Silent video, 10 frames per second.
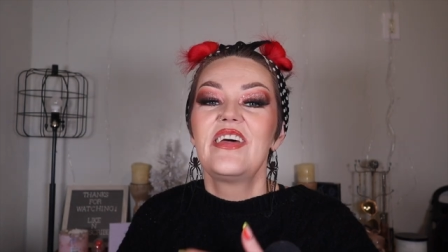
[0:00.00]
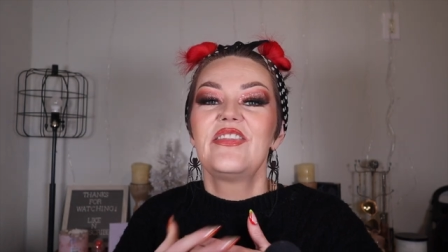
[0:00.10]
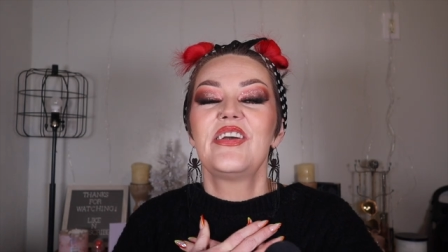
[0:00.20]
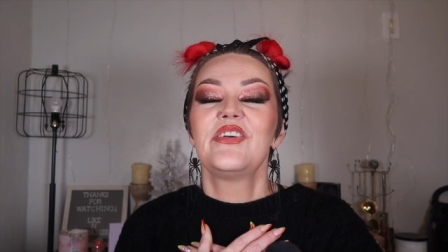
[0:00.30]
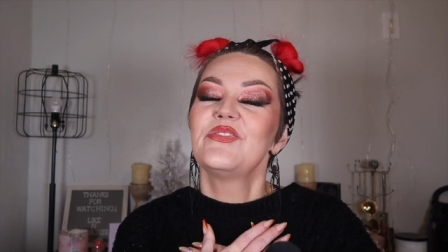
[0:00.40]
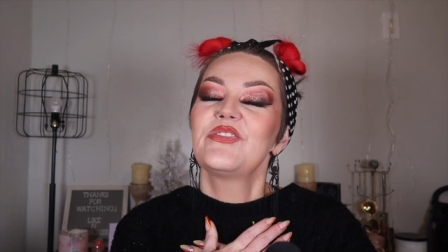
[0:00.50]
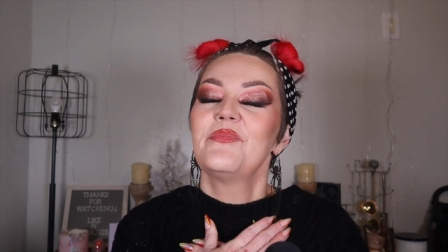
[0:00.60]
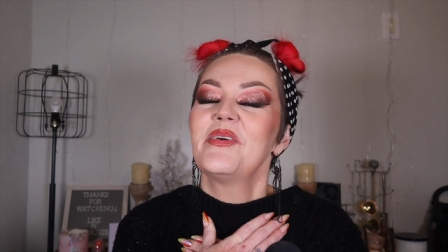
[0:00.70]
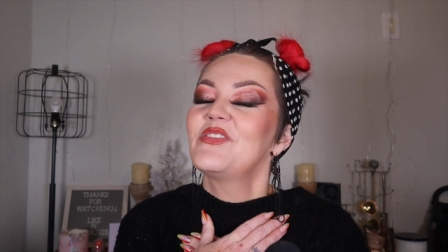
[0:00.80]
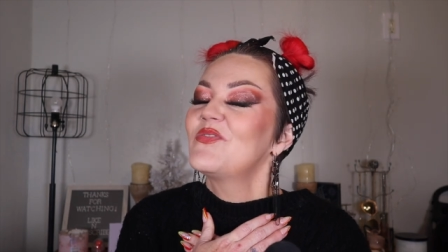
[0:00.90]
Thank you so
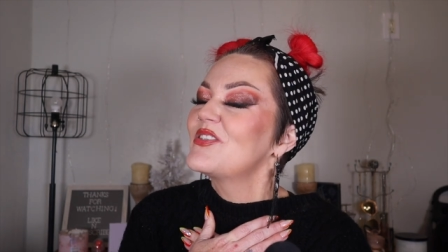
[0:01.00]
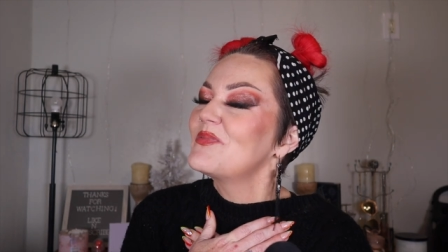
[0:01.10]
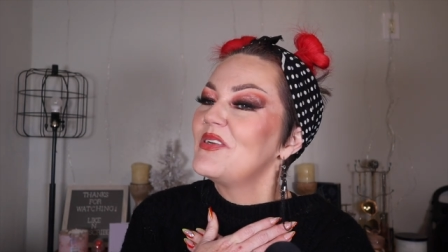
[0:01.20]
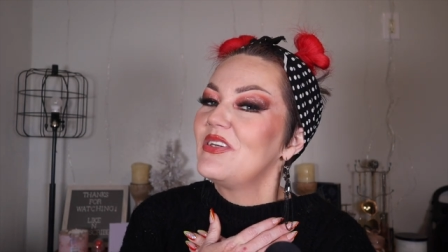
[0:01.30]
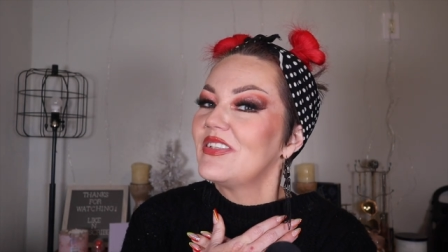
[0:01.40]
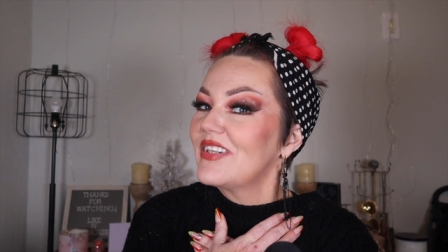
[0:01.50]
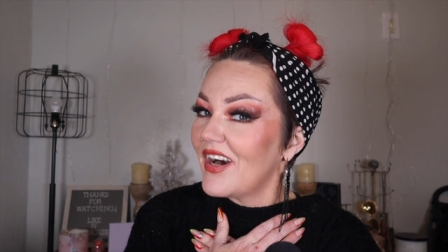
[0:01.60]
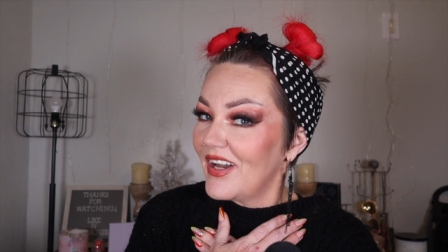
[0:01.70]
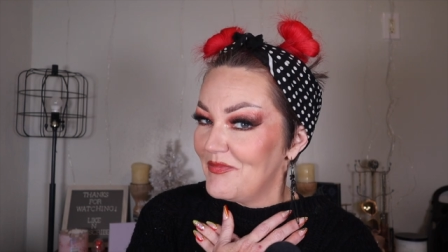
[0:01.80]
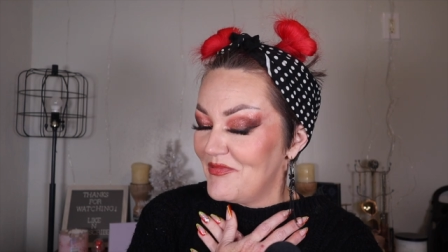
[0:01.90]
much for spending
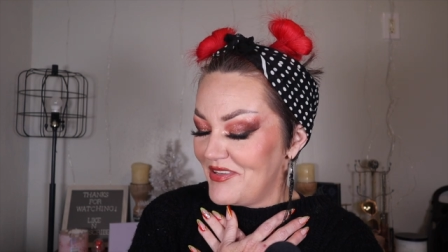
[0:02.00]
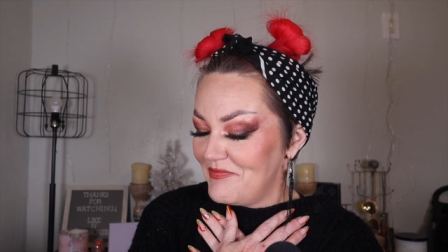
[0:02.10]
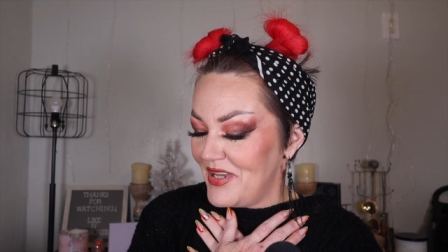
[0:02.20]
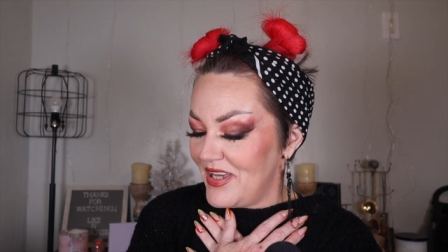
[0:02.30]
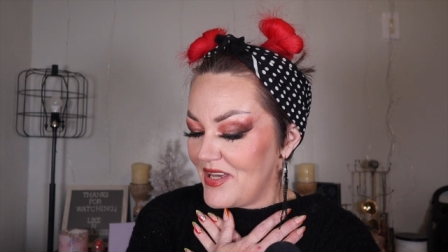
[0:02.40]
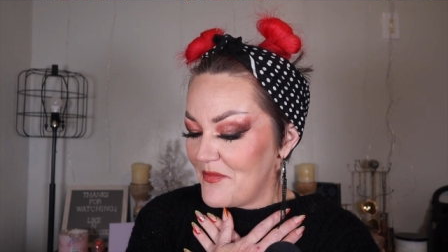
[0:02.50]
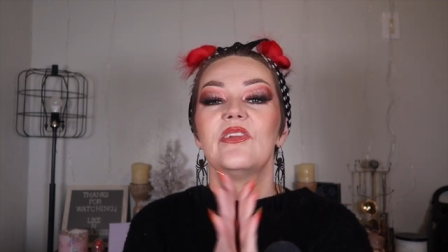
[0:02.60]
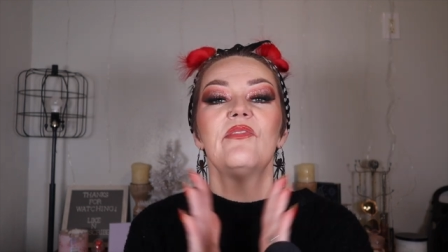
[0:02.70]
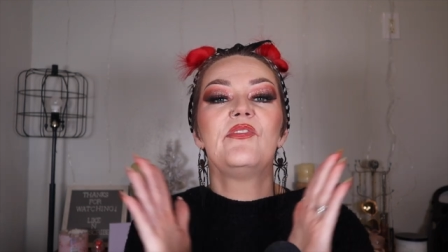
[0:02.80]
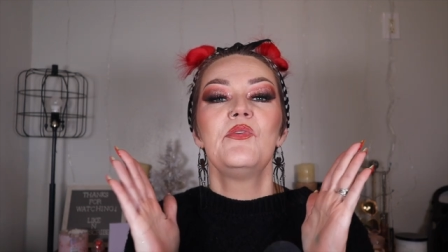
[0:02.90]
time with me.
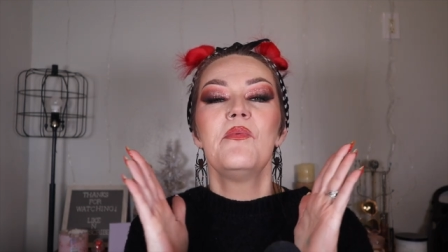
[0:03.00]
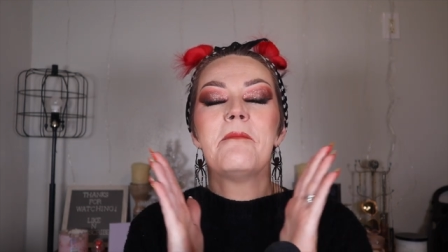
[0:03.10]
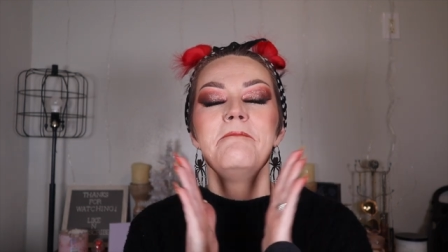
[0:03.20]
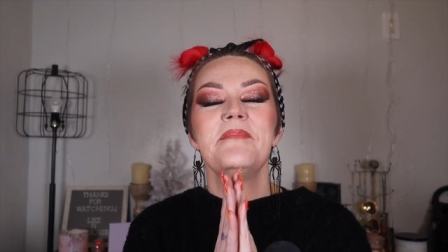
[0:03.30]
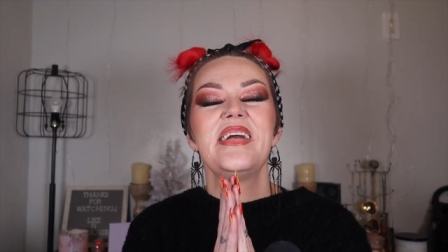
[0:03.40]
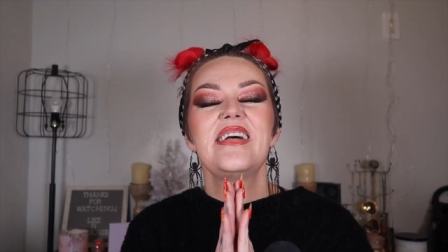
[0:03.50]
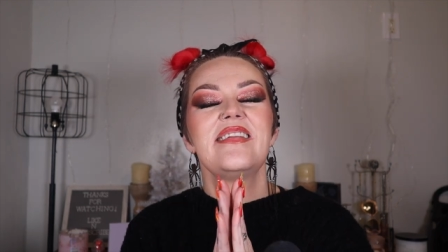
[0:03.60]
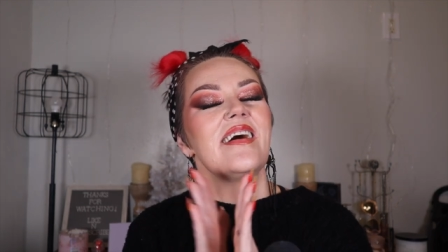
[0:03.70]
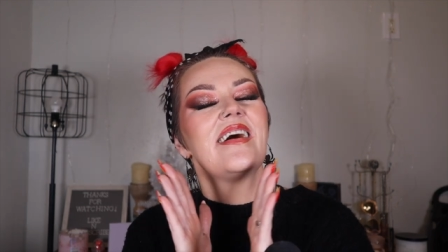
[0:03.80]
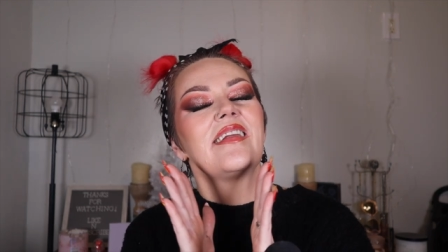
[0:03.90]
Love you, mean it,
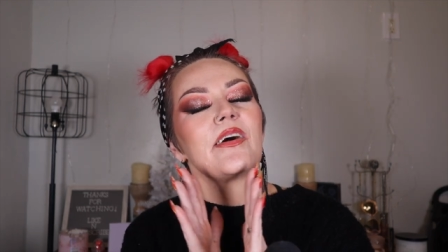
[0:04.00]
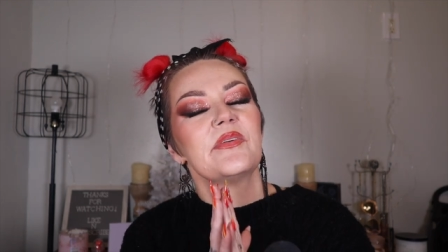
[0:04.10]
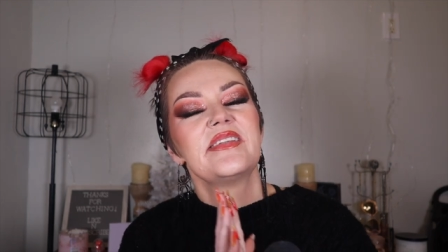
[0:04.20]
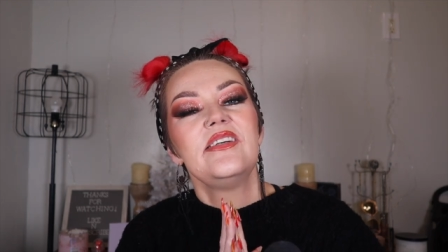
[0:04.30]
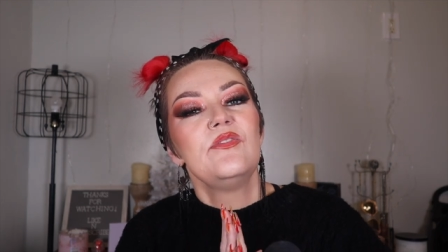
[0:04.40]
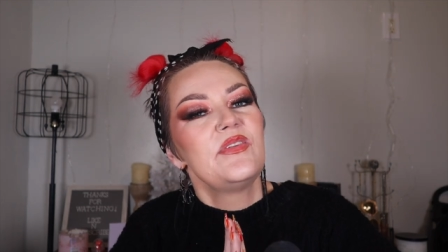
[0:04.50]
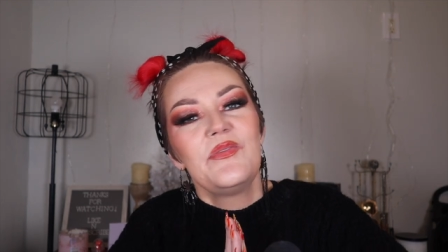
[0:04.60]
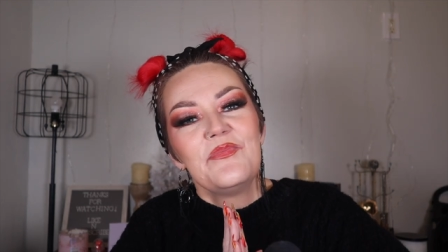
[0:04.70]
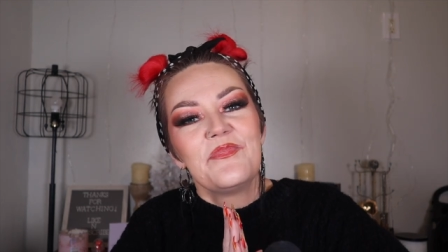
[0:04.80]
and I will see you soon.